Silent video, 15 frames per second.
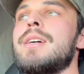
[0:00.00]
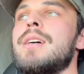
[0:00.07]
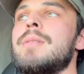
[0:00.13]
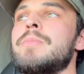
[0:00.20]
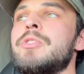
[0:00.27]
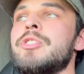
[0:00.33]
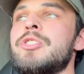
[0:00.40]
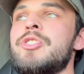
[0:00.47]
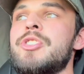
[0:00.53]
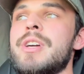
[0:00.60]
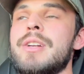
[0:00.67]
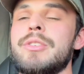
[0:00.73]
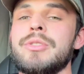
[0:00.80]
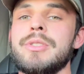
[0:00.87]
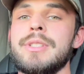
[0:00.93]
I'm just
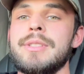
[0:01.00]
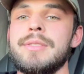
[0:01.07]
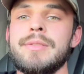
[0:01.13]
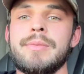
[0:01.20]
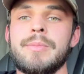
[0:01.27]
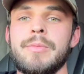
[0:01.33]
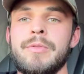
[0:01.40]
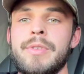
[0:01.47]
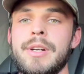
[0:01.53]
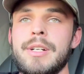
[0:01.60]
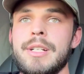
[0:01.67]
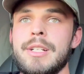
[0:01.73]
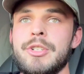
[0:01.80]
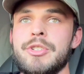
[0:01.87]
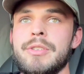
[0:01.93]
generally
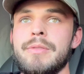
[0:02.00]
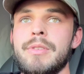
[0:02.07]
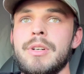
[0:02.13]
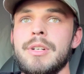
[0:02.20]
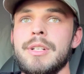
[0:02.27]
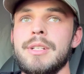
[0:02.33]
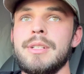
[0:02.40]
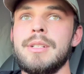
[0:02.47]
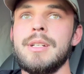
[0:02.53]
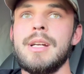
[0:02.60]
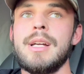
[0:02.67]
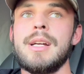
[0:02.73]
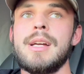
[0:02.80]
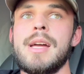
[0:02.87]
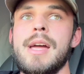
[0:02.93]
very introverted,
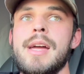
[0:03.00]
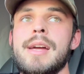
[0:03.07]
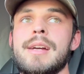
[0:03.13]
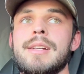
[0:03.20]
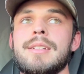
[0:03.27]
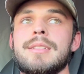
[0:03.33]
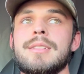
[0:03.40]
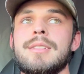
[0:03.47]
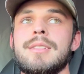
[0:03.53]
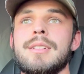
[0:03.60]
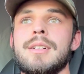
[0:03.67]
and